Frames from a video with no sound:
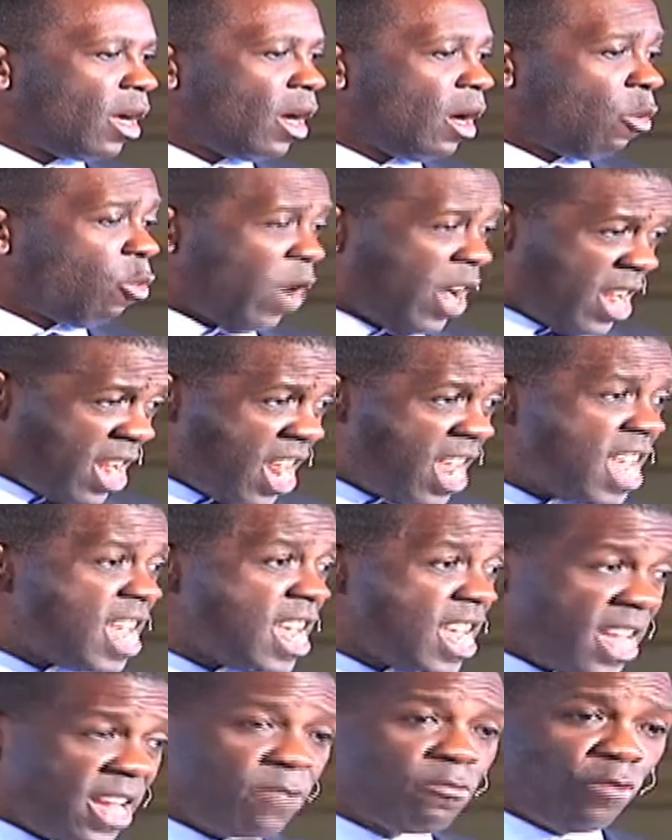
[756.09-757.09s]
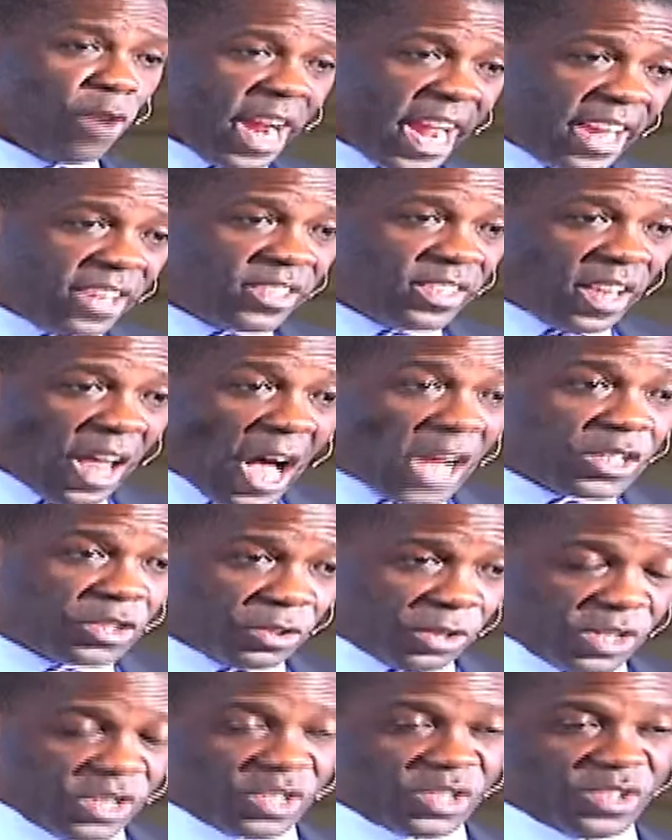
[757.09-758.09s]
When he raised
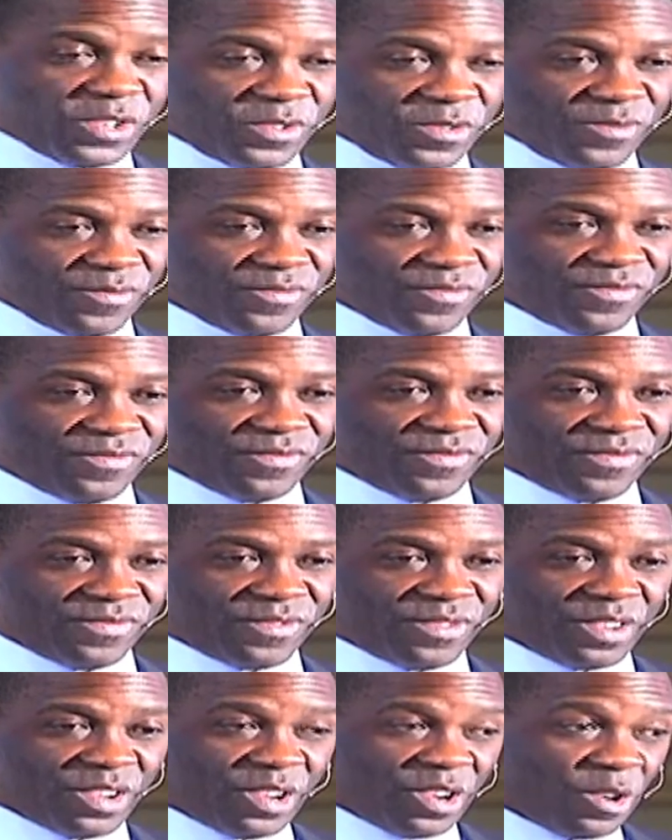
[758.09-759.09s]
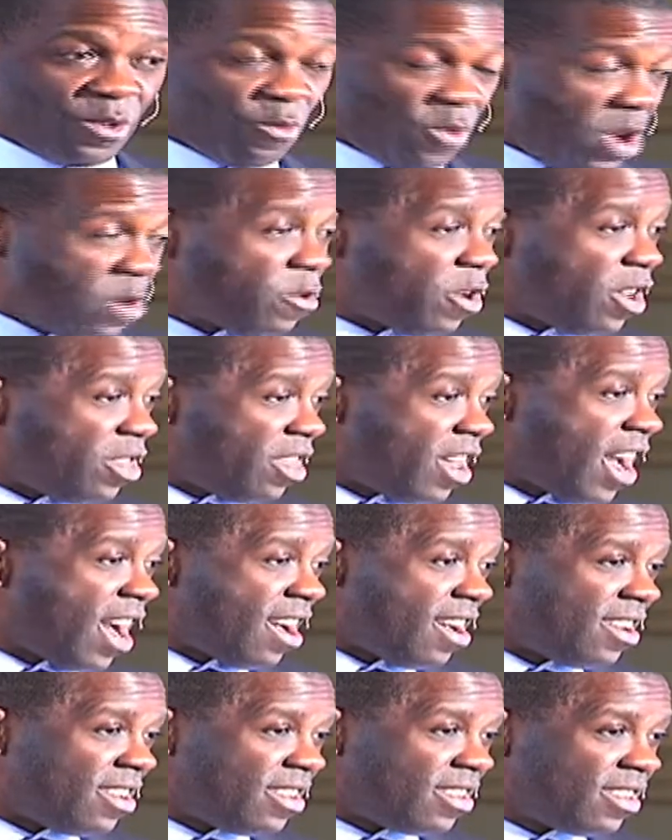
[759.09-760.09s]
Lazarus, we were there.